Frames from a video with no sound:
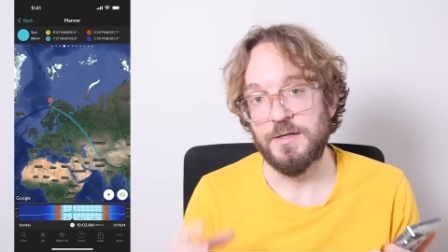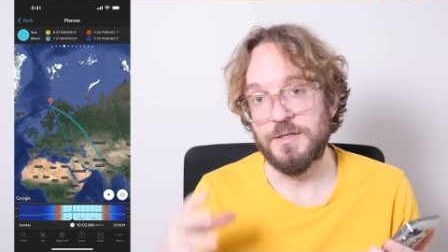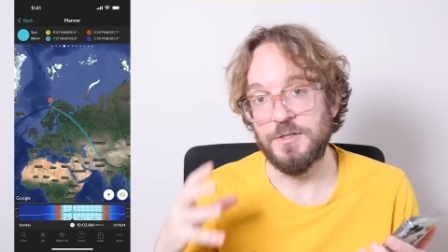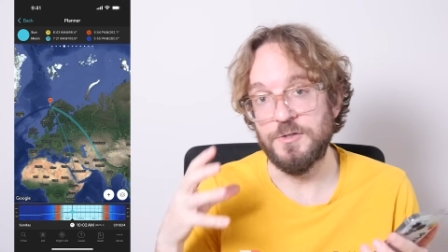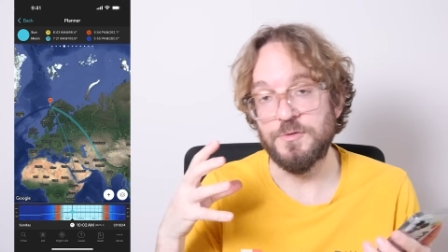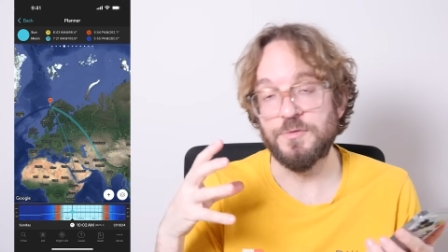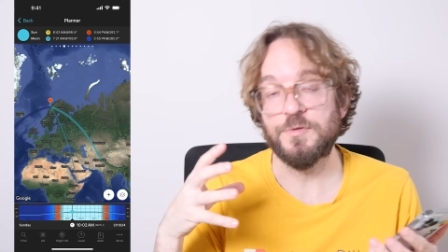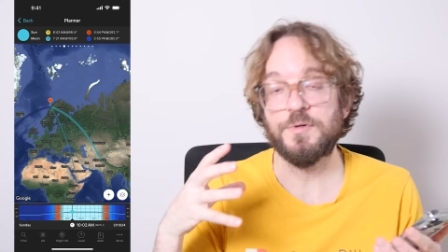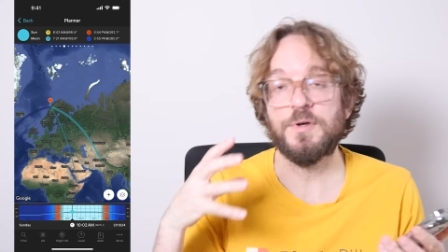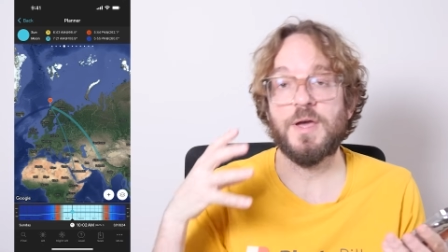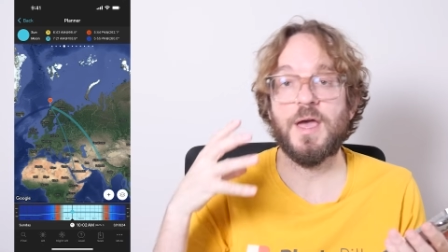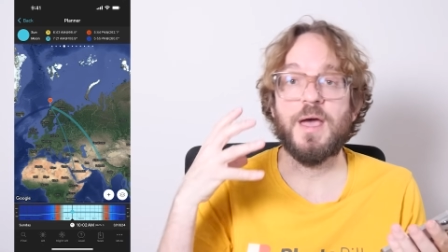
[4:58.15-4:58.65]

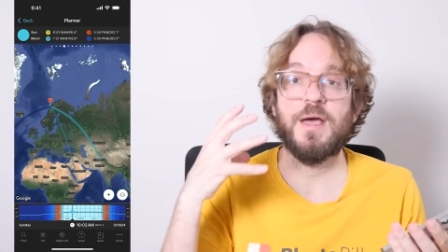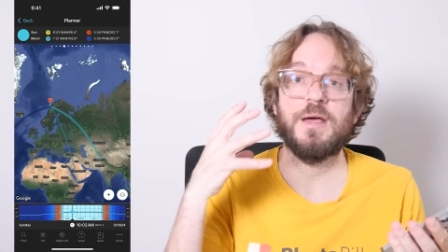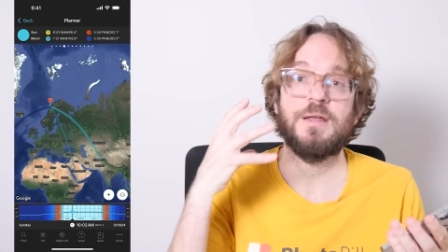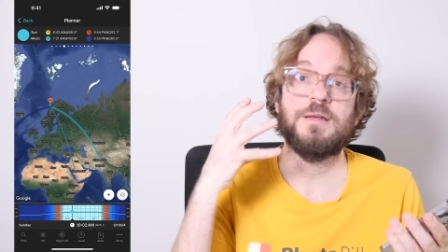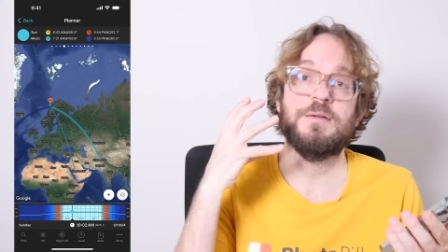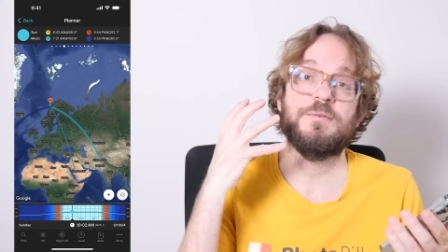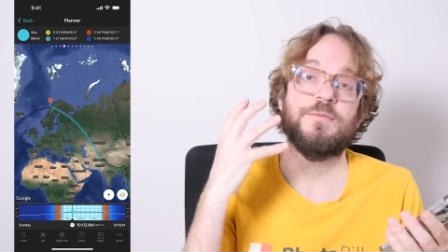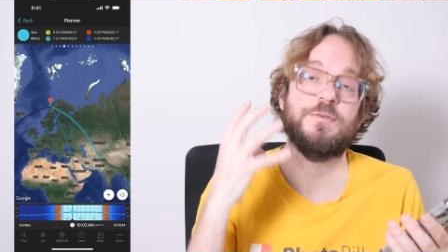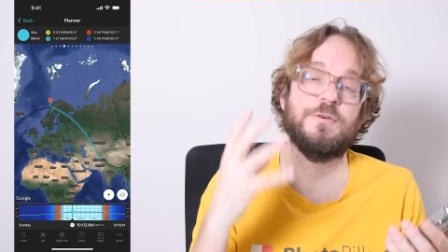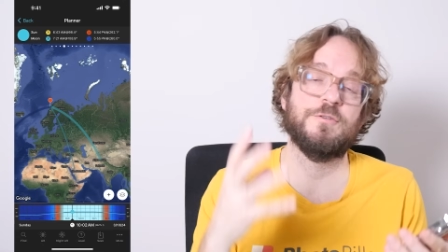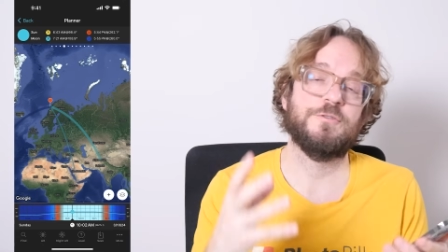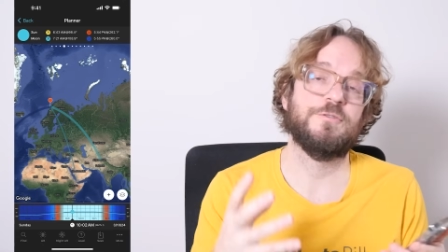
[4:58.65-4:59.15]
you
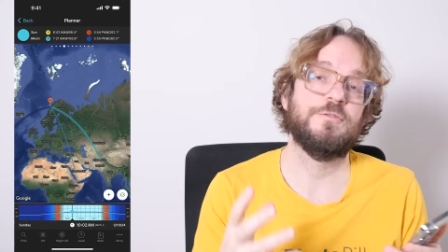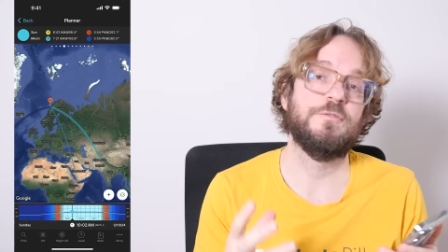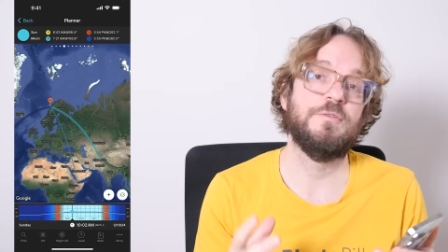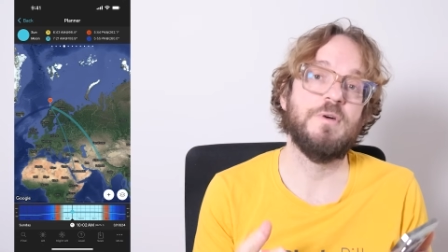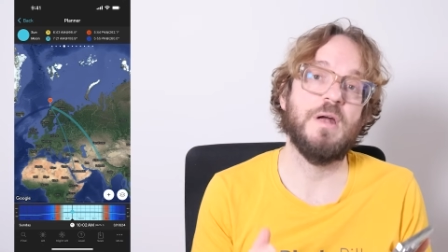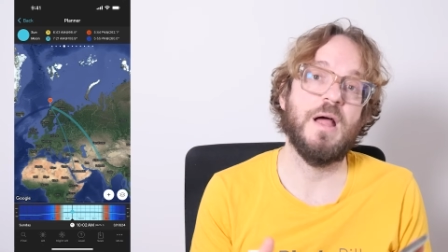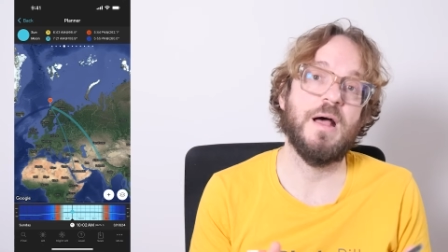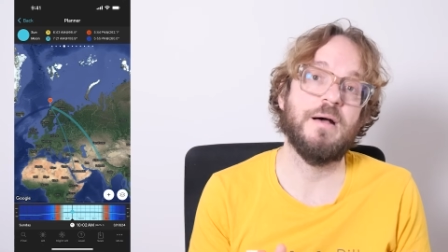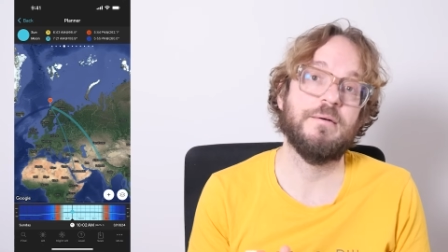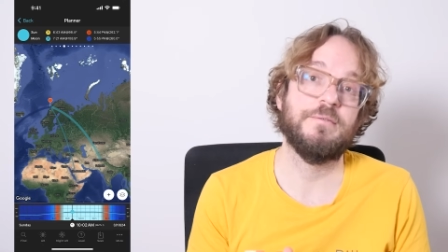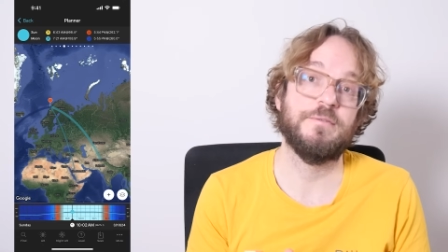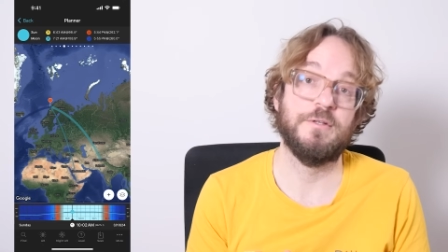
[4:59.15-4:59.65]
can
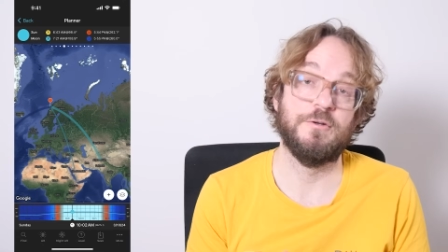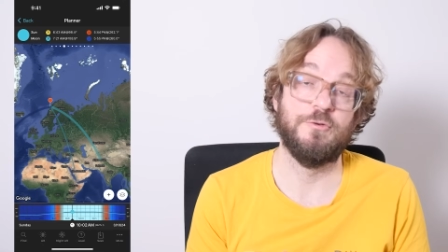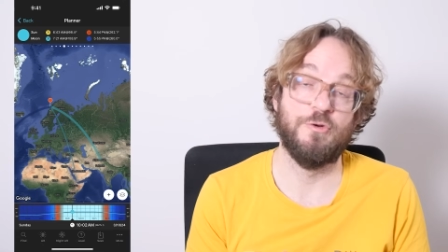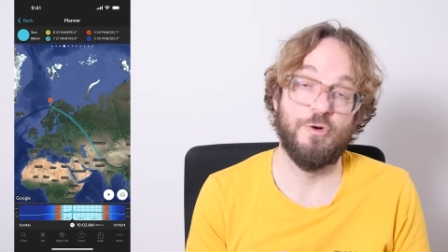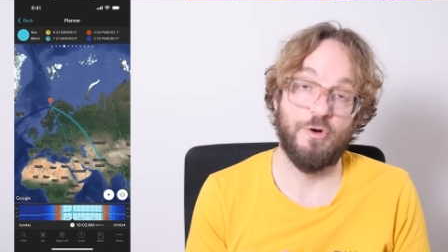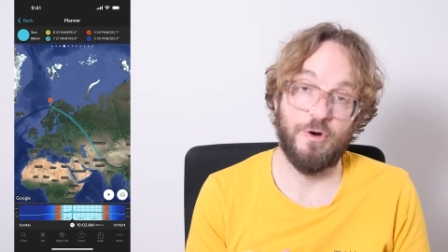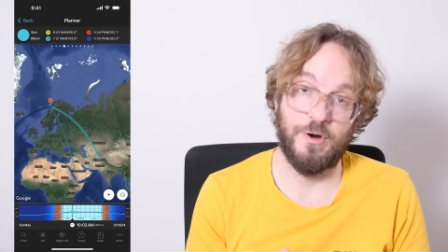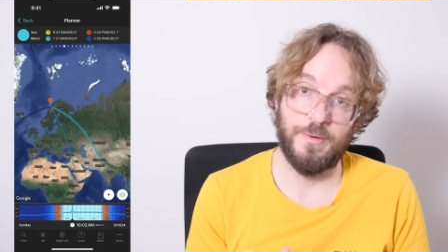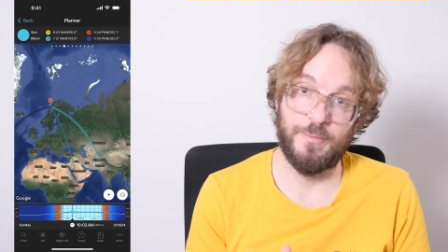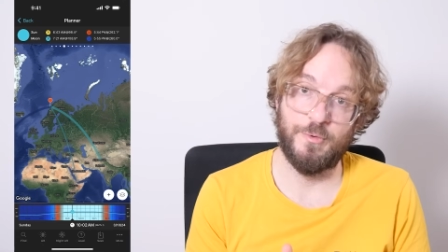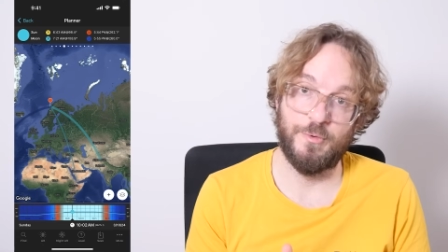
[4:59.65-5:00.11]
photograph the Aurora